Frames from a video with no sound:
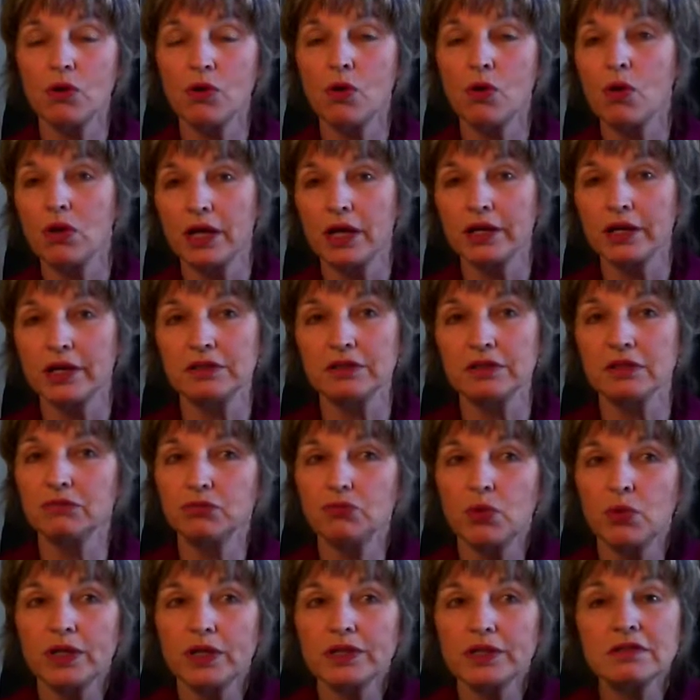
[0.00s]
this whole idea of
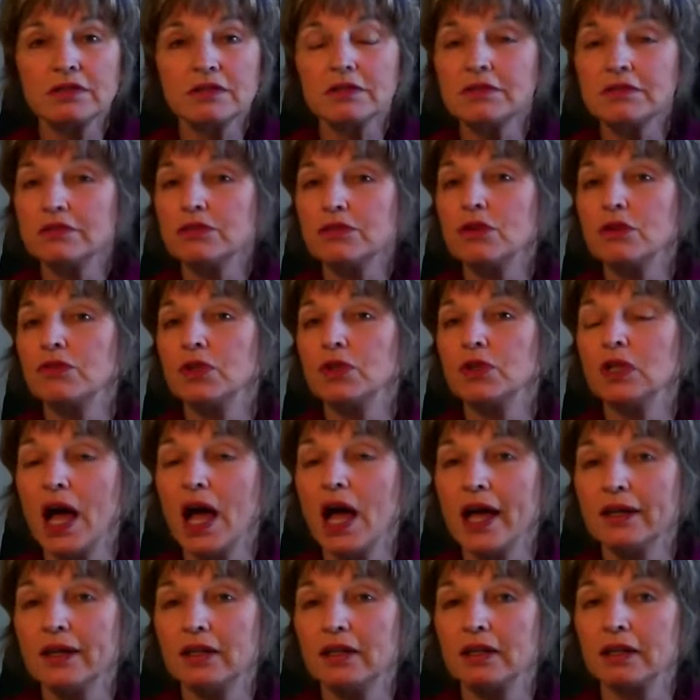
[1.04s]
what's the silver
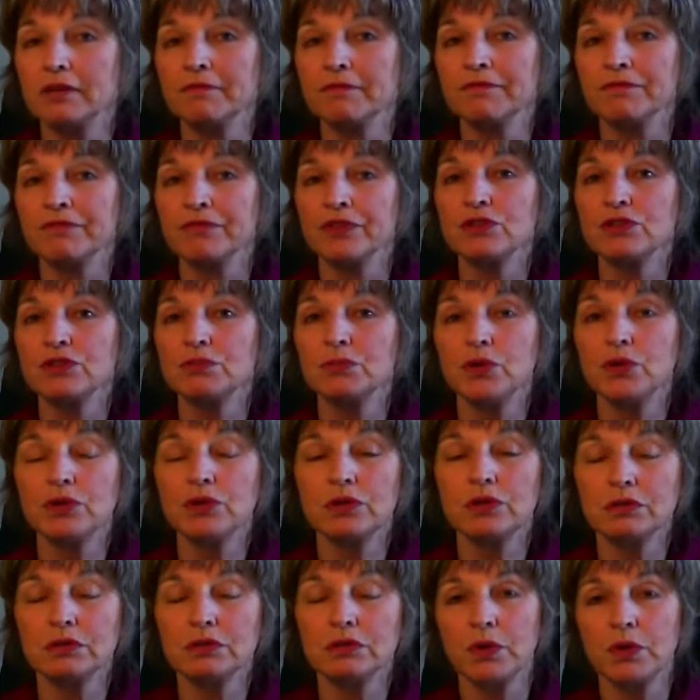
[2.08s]
lining. This book
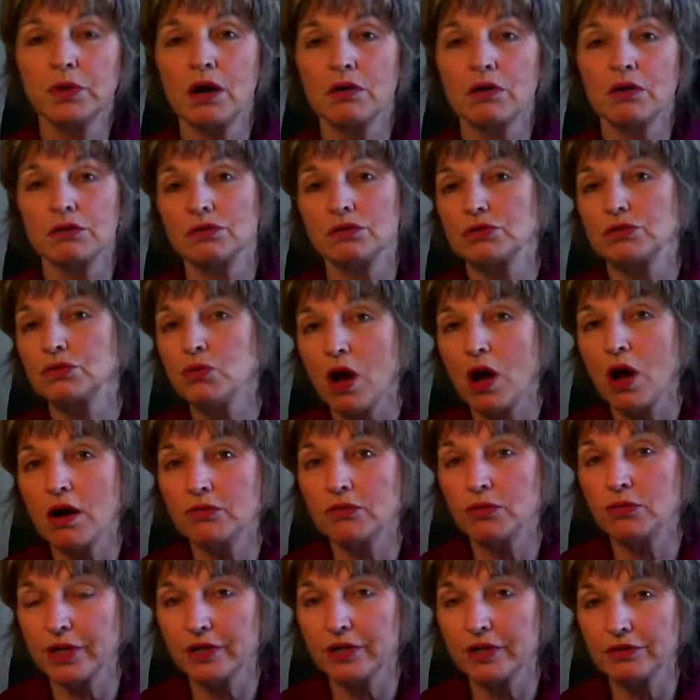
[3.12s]
is about
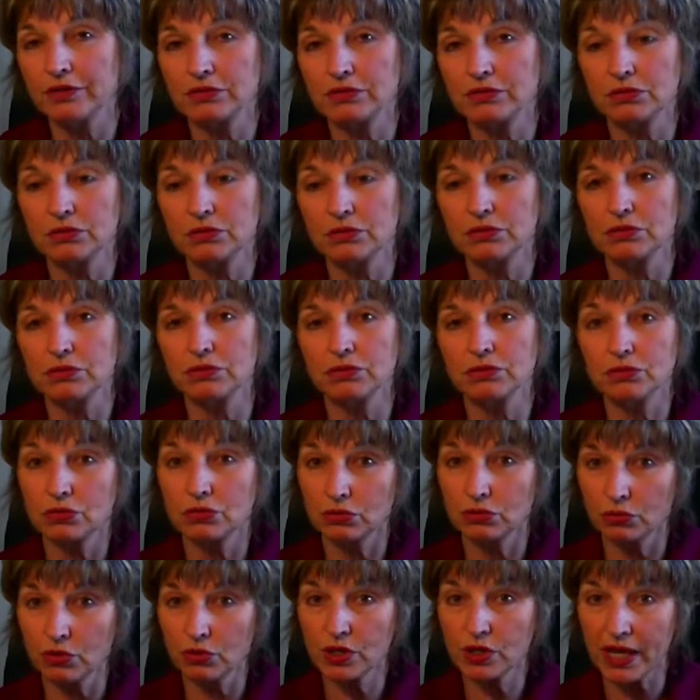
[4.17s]
12 ways to
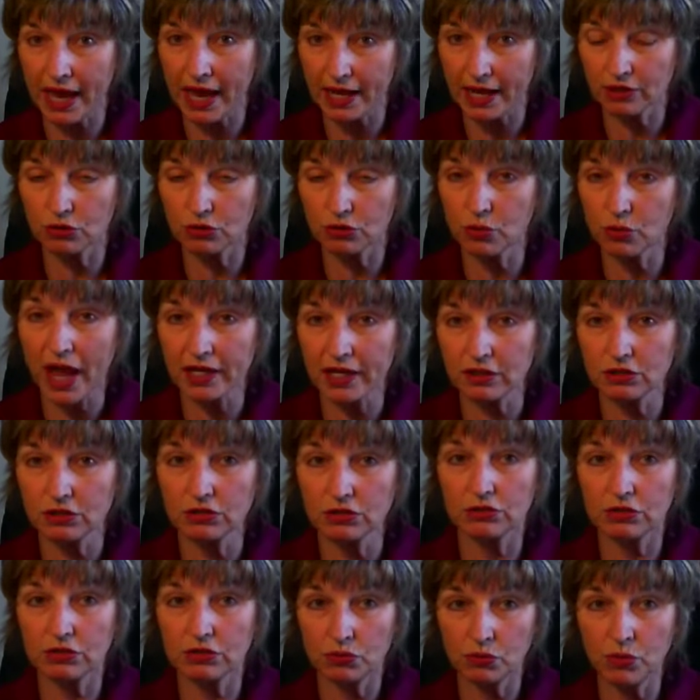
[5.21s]
look at
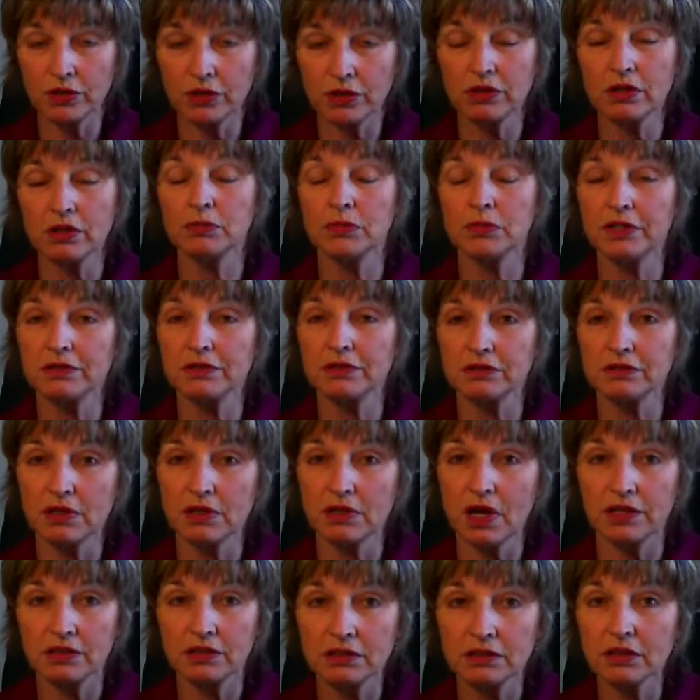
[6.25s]
gratitude. And one of them is
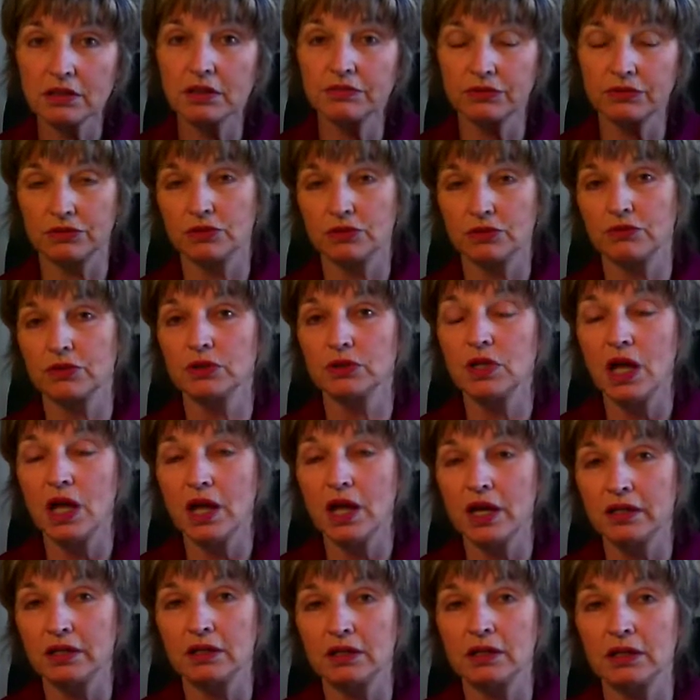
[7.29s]
the idea of silver
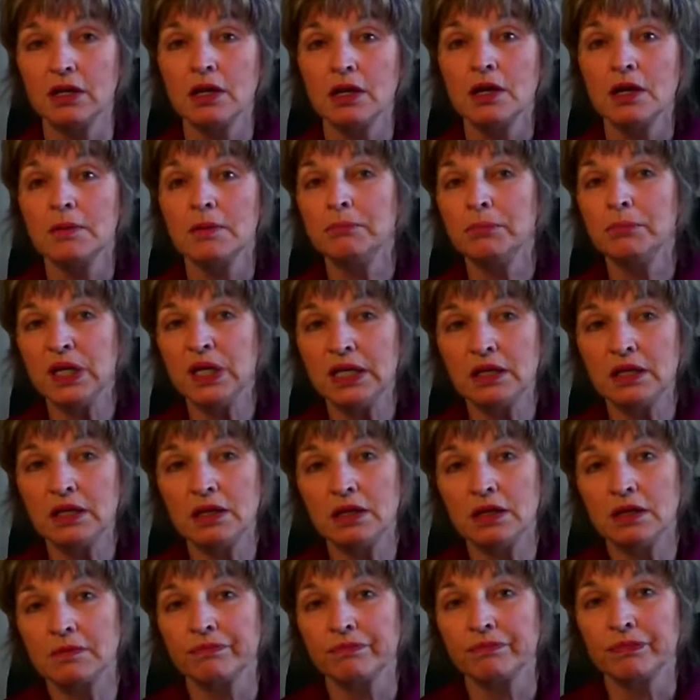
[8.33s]
lining,
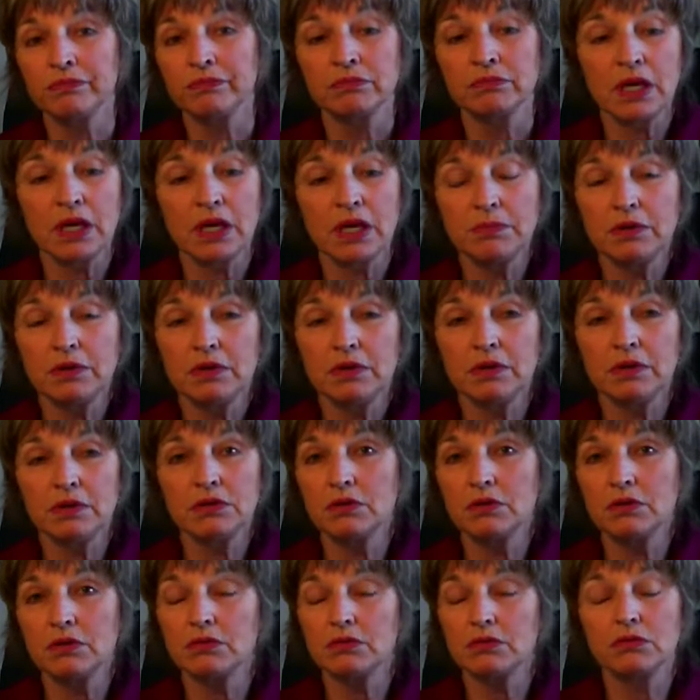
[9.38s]
meaning
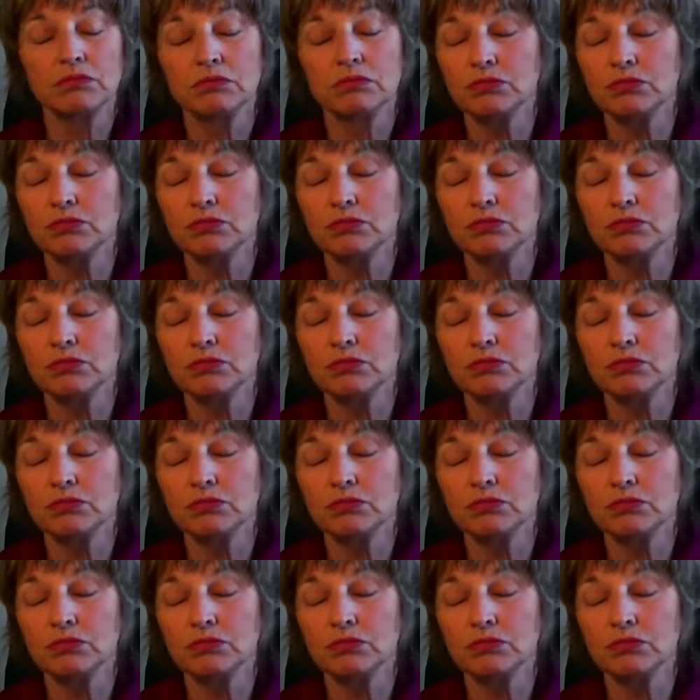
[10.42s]
maybe